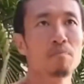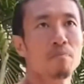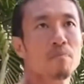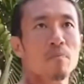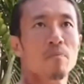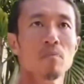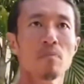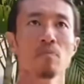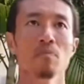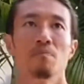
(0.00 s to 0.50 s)

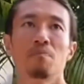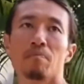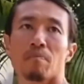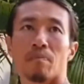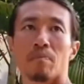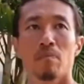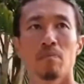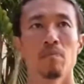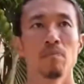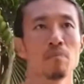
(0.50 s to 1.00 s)
moving
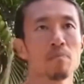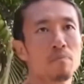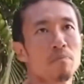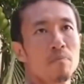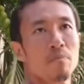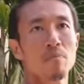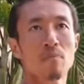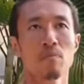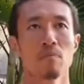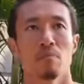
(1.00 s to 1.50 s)
with rhythm
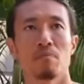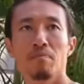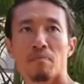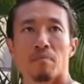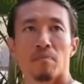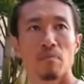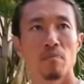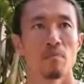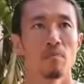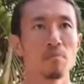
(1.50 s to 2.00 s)
instead of
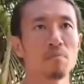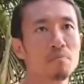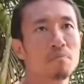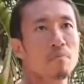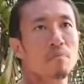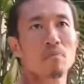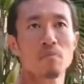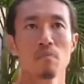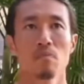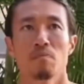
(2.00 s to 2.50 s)
repping to
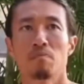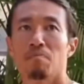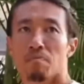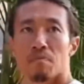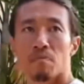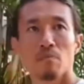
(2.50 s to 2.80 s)
failure.